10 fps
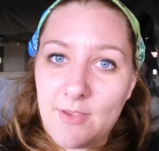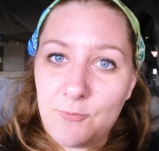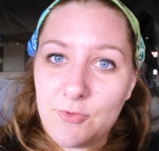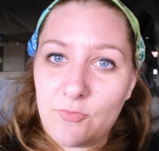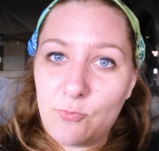
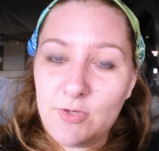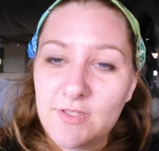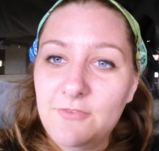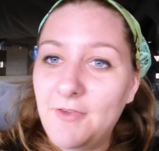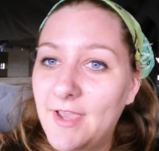was
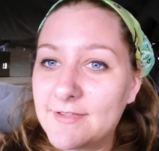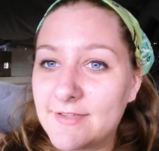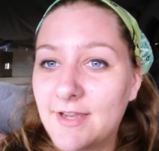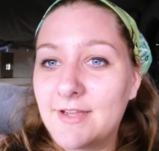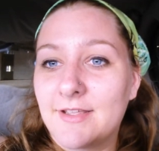really
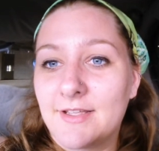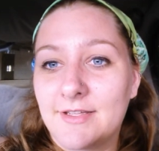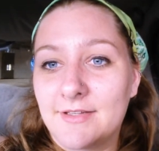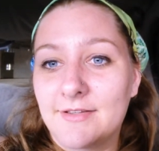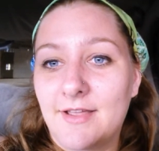
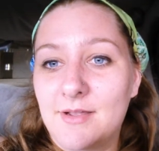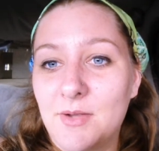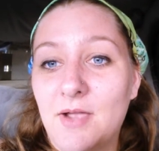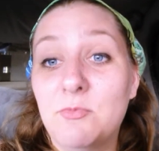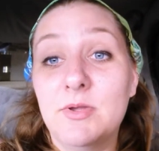fascinating, and
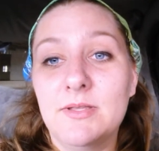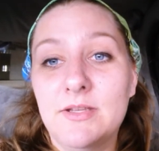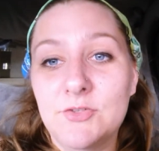I really